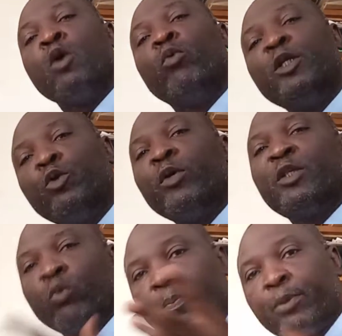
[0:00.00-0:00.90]
We do
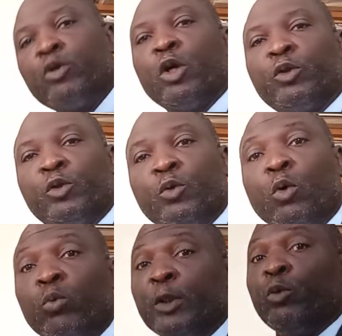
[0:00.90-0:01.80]
it with product
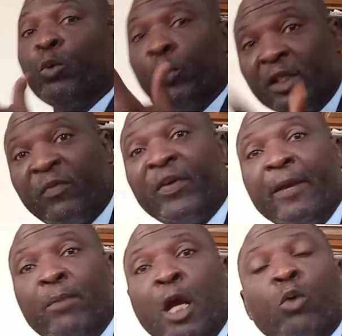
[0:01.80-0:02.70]
too. We do it with
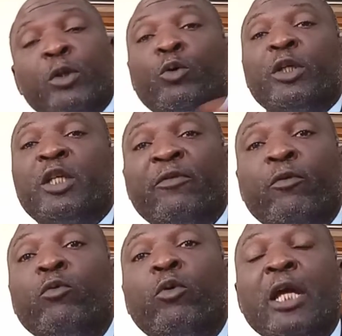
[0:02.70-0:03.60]
film. We do it
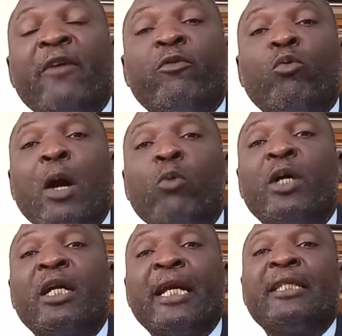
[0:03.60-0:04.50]
even when we
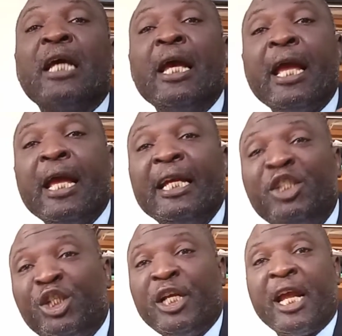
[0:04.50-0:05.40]
create a
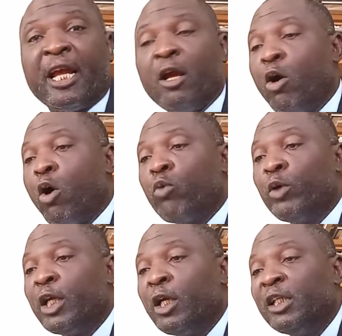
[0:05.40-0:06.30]
chair or
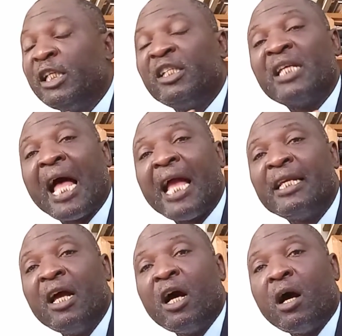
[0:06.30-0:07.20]
we
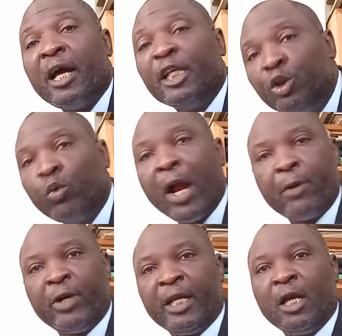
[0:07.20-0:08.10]
design a
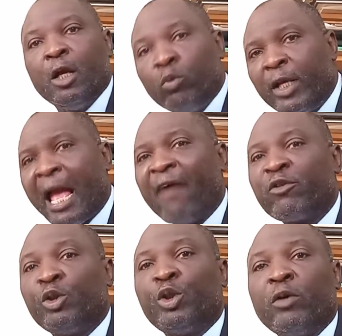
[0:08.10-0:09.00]
jewelry. We have
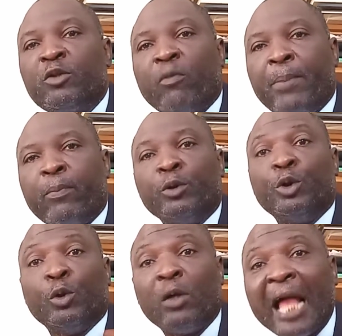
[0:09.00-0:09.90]
to show it to people.
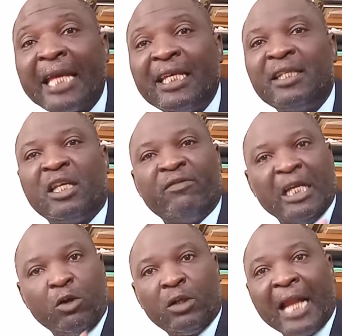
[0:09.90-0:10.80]
Do you like it? If
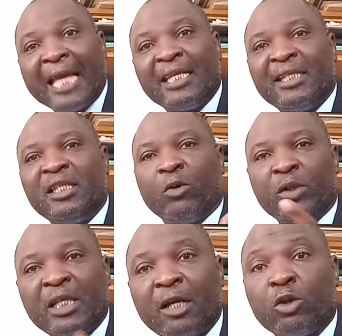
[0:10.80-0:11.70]
they don't like it, they will
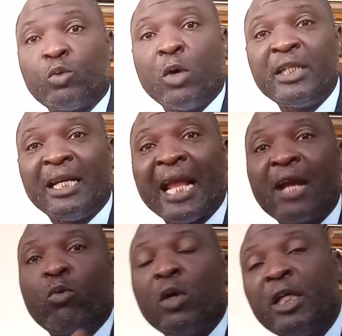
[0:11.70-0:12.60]
tell us what they
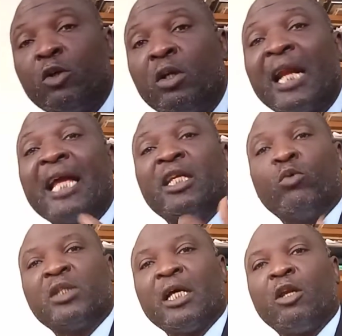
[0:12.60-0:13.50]
like, what they don't like. They
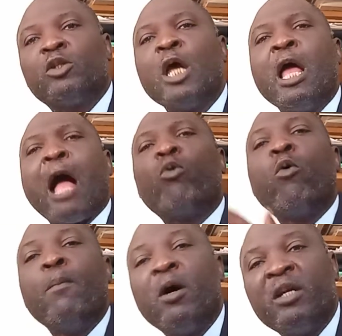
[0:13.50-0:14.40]
will tell us, and
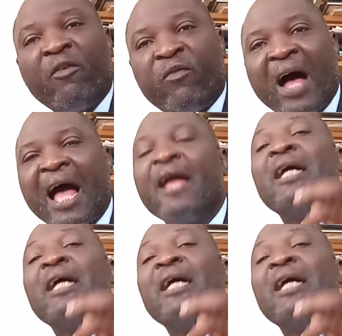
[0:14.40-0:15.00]
we'll modify.